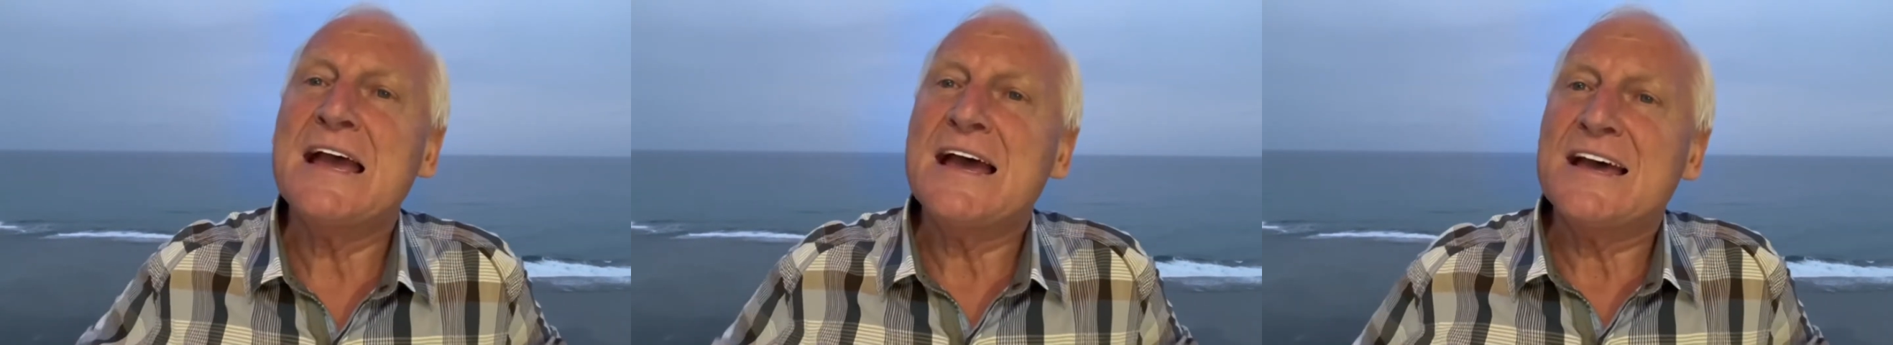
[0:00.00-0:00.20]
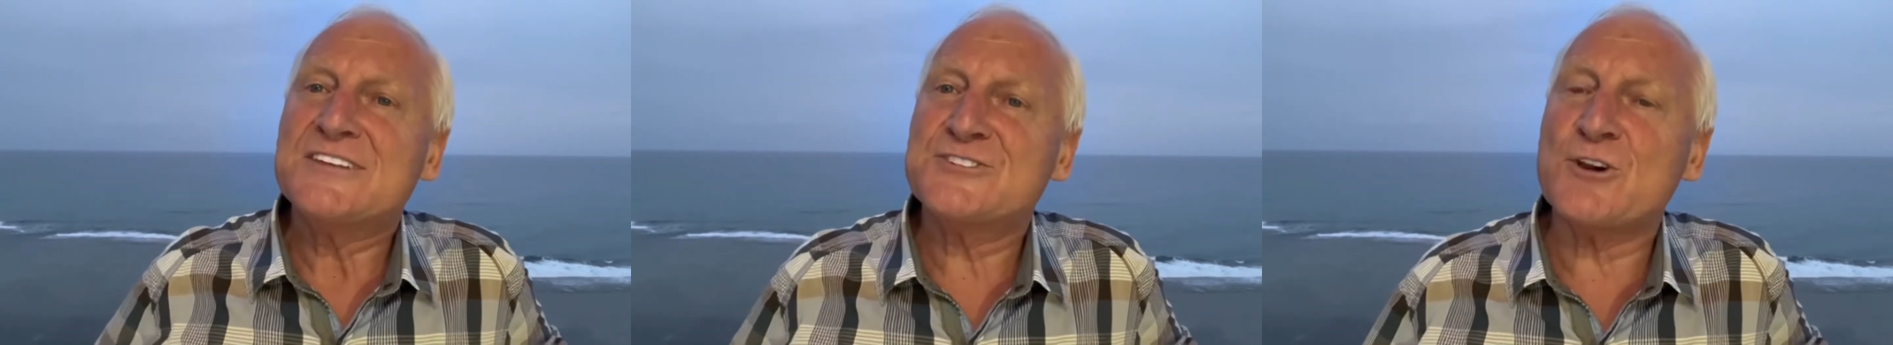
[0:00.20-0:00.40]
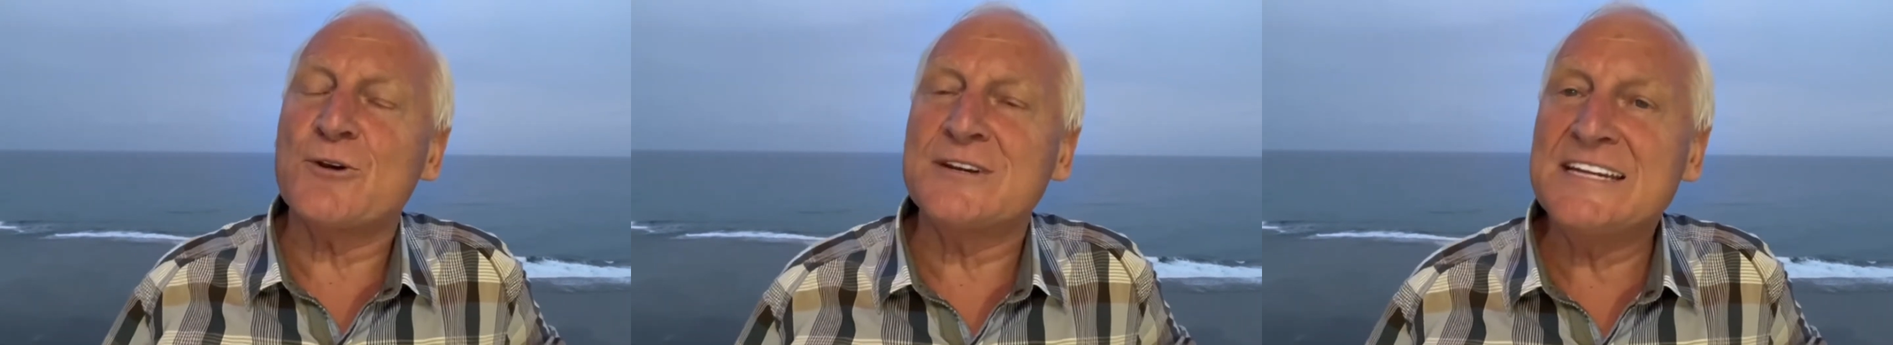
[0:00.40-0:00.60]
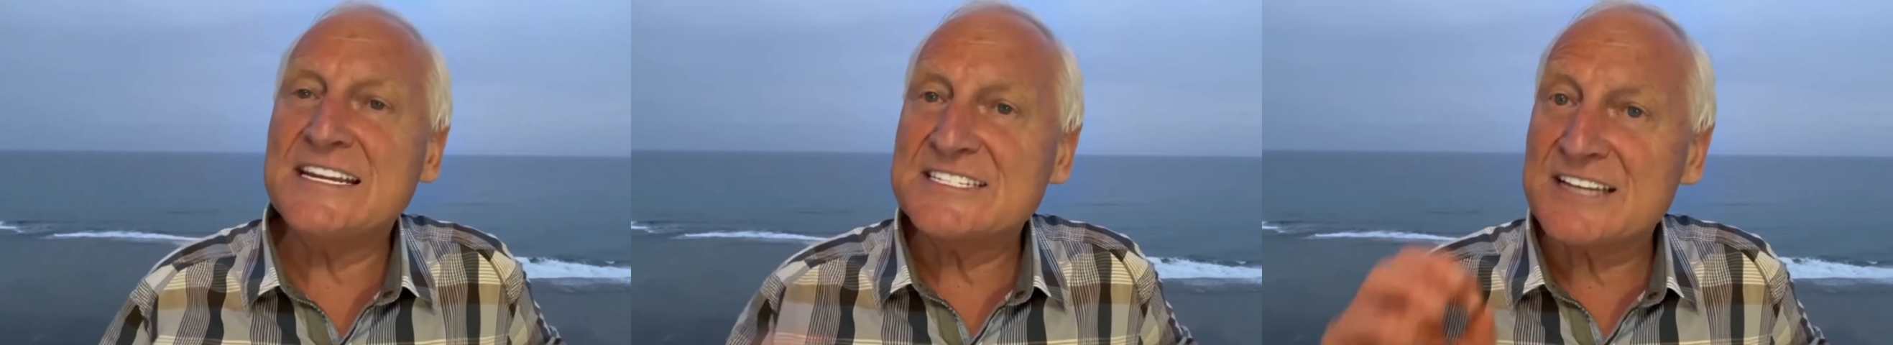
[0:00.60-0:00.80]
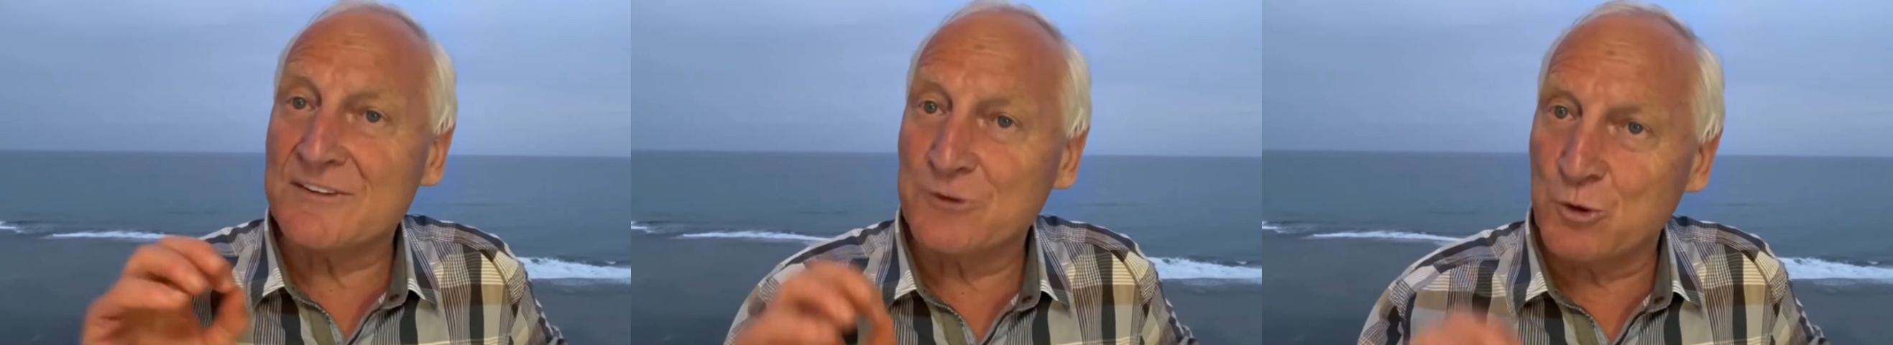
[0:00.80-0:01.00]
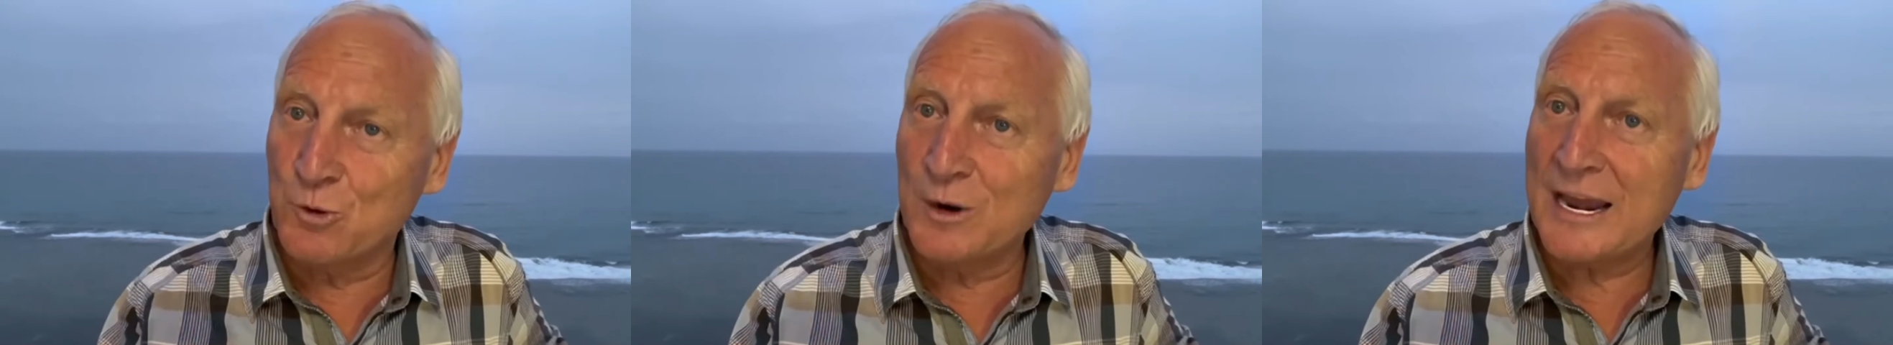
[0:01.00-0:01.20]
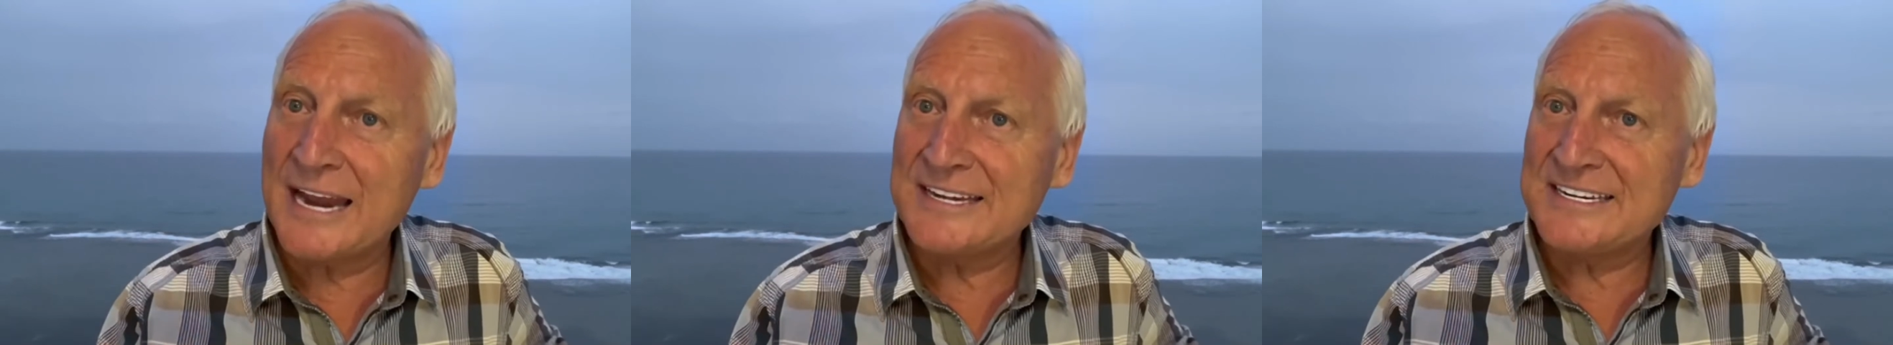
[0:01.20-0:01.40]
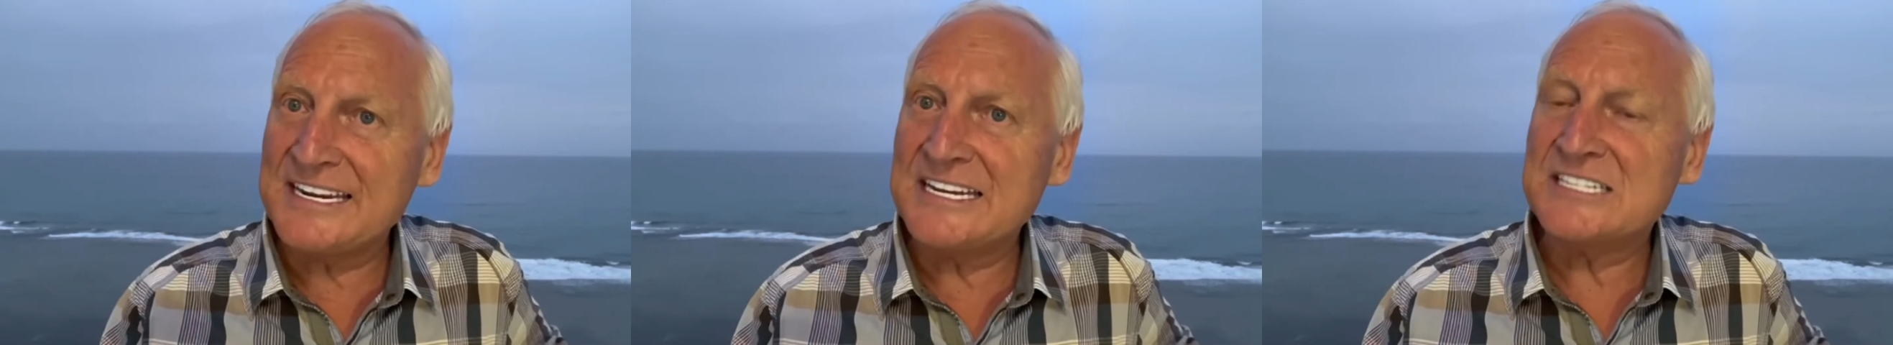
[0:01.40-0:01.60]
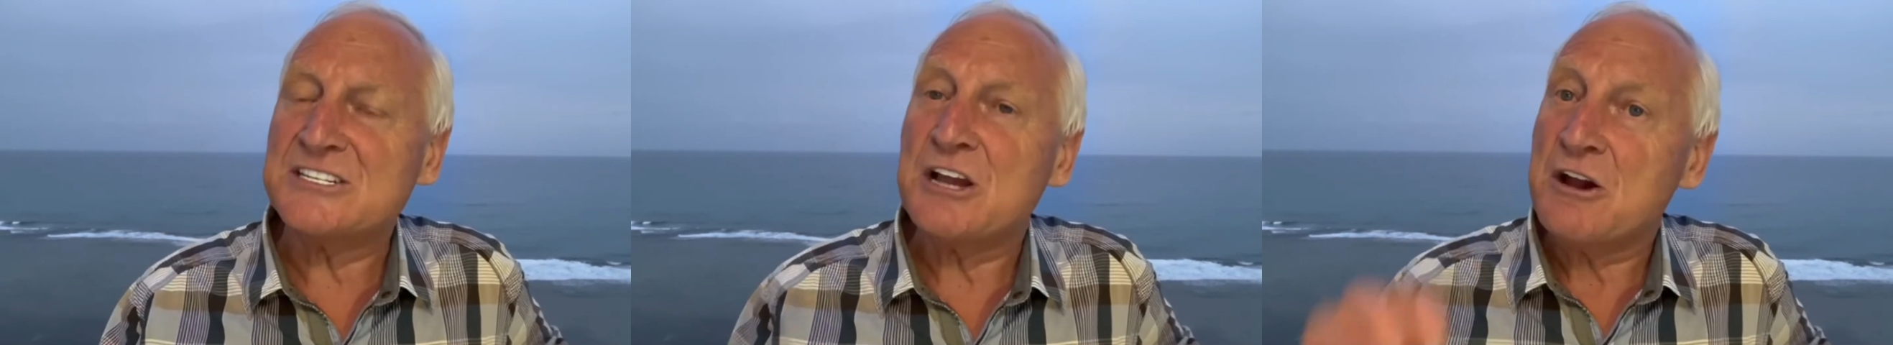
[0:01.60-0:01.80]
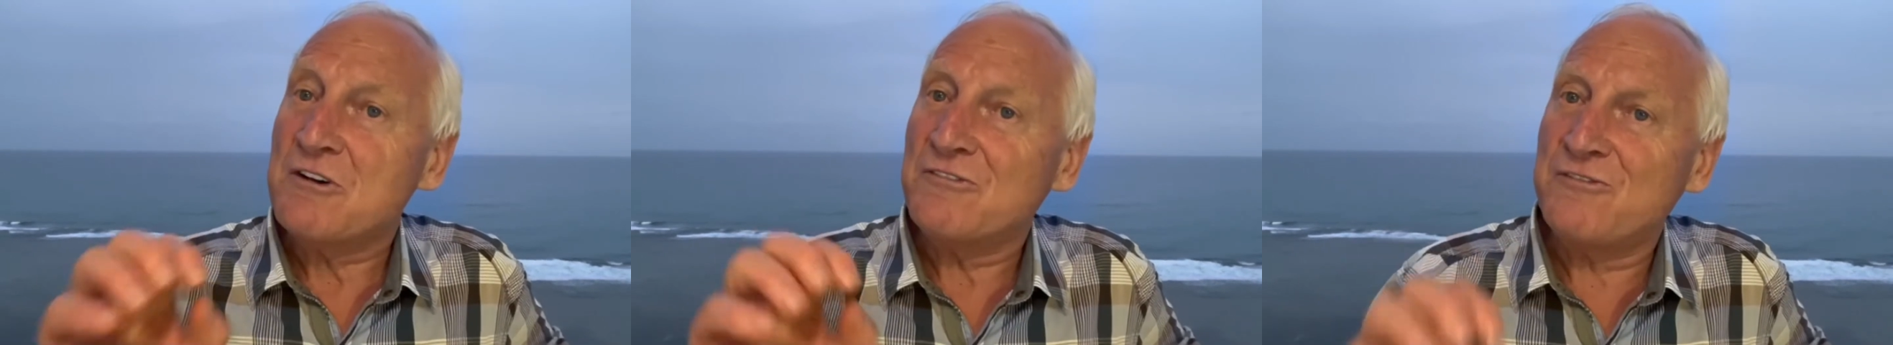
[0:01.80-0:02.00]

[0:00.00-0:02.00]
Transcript: So it needs to have all 8 E's,